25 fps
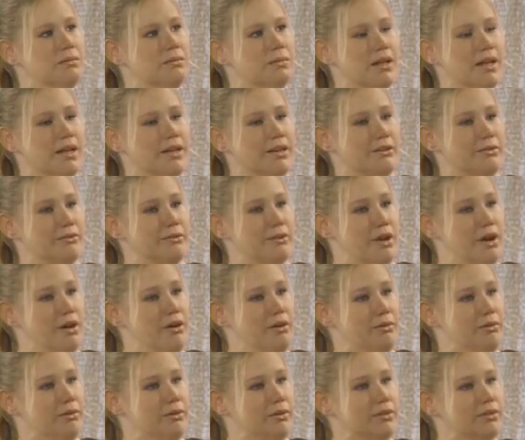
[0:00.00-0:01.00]
Well, I don't
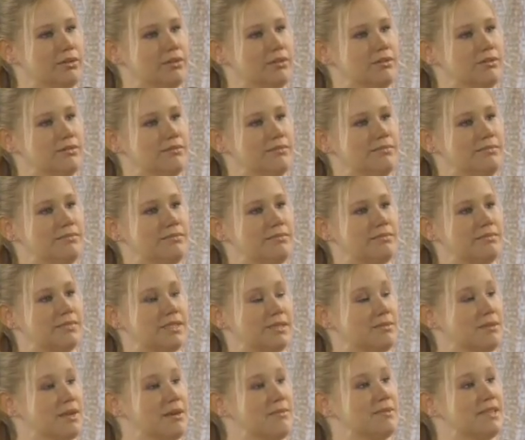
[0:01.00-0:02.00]
know.
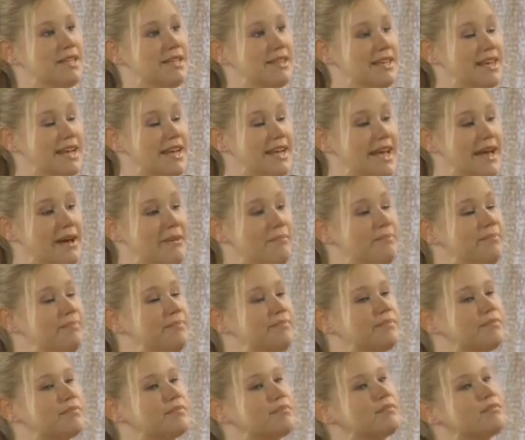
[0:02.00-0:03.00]
Sometimes I think I am.
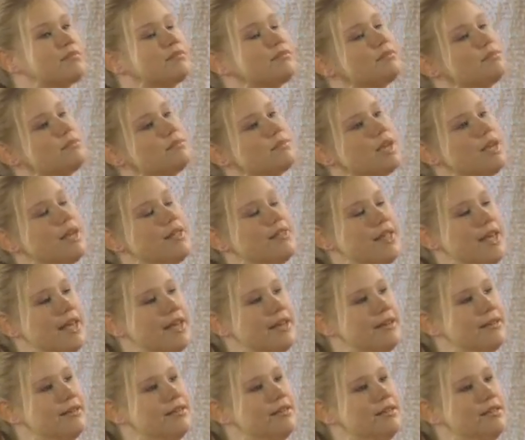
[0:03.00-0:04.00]
And
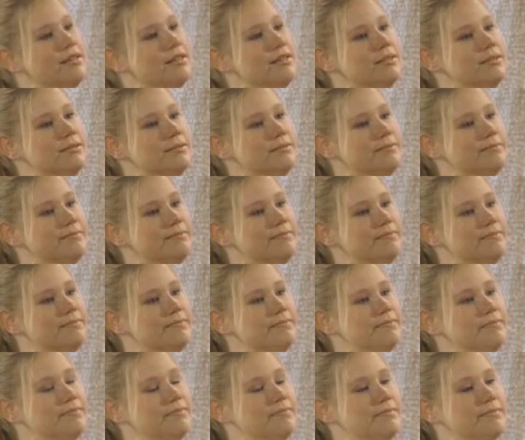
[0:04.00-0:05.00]
then
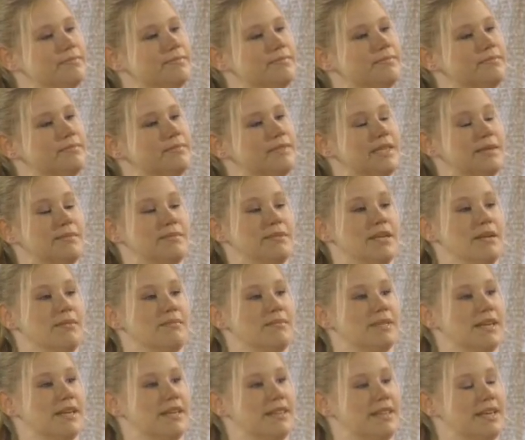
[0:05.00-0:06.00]

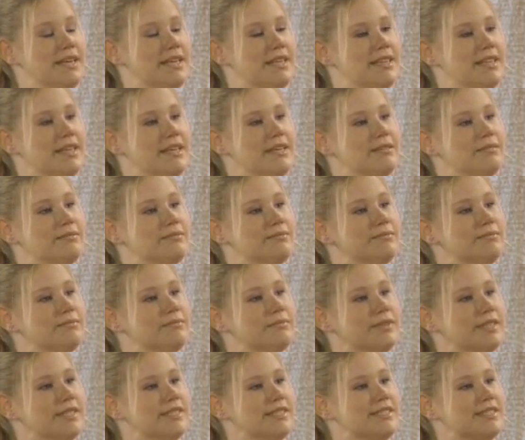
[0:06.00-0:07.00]
sometimes I think that
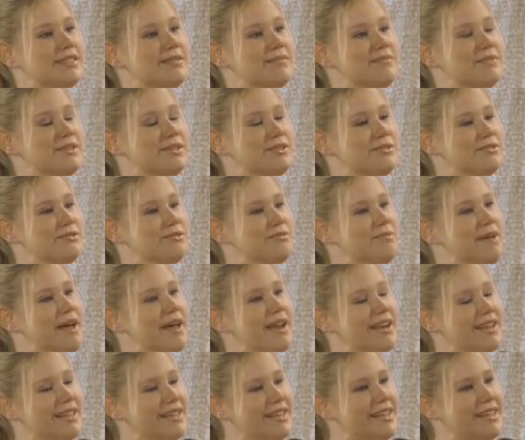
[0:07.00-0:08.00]
when something
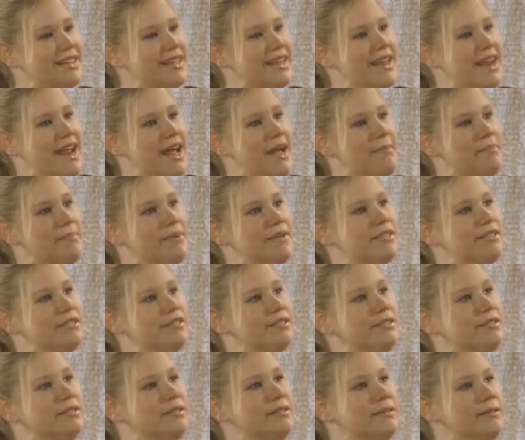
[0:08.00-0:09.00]
traumatic like that
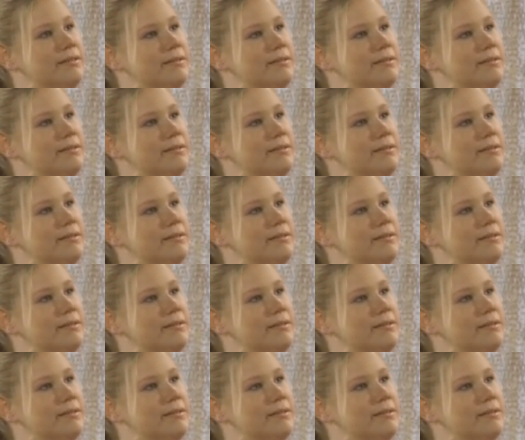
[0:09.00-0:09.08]
happens,